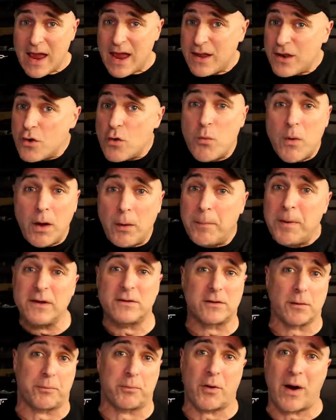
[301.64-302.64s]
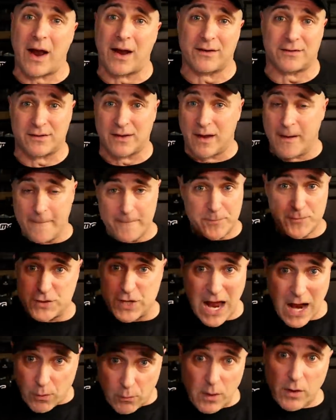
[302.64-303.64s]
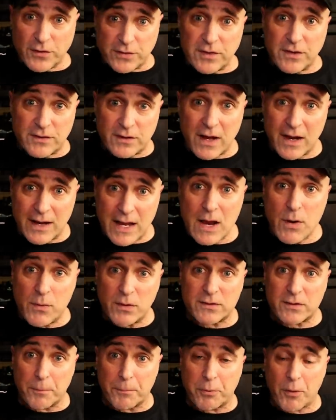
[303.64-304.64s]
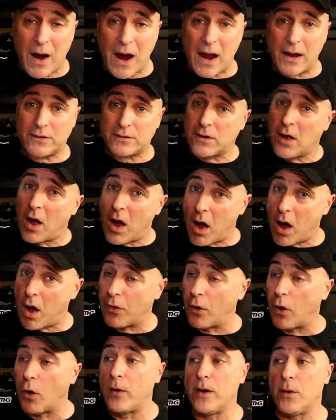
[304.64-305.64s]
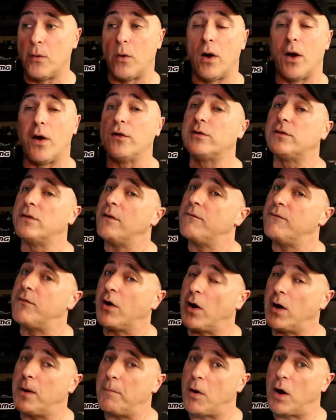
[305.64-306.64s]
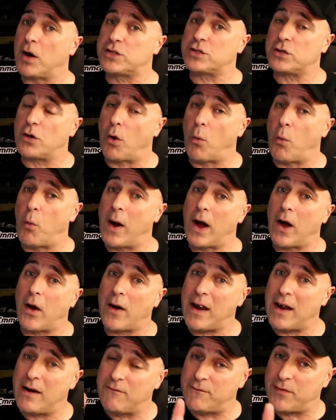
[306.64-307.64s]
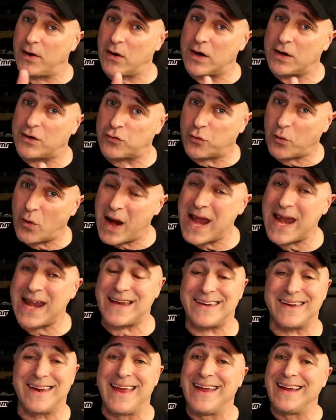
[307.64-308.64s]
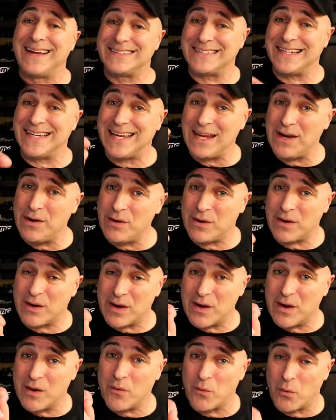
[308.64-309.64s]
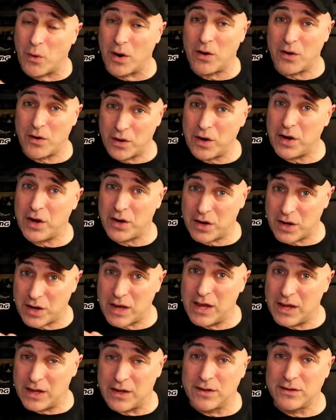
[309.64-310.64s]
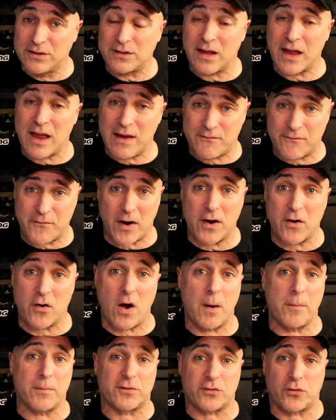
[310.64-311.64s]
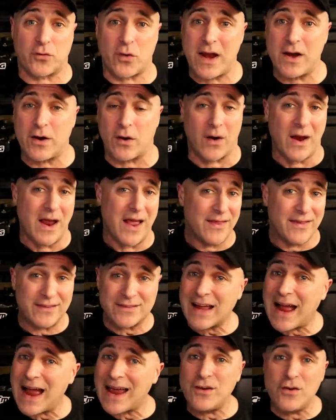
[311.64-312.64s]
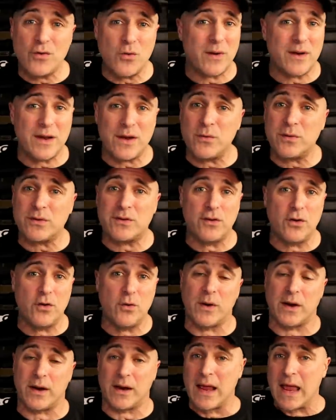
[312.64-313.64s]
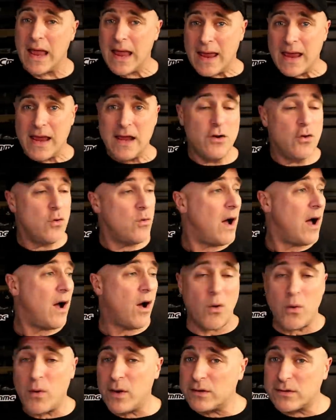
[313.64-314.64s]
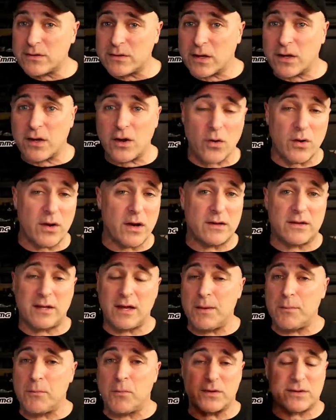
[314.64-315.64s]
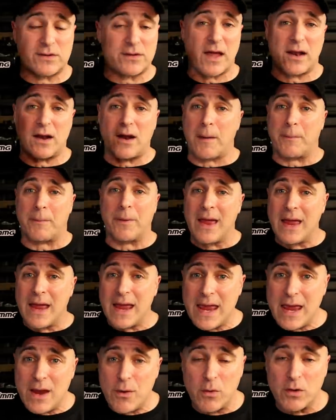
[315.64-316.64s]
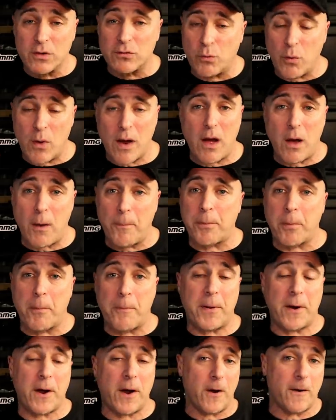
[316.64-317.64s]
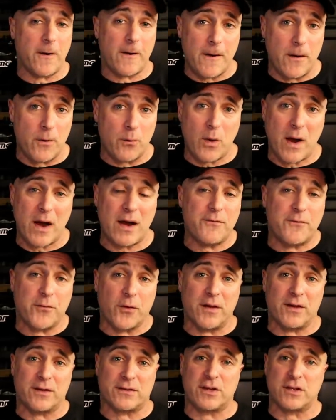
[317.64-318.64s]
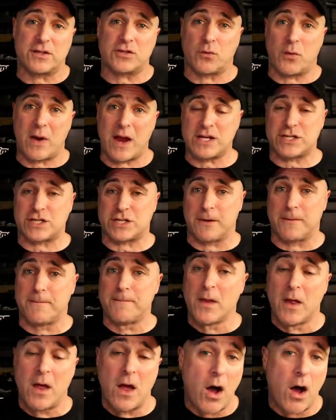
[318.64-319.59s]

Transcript: and you will be surprised. Jack Wilson said he was surprised, although he was very much aware and very trained. See, he well, he is a firearms trainer. This guy knew what he was doing. He knew how his security team was set up. He was well prepared and ready for this situation.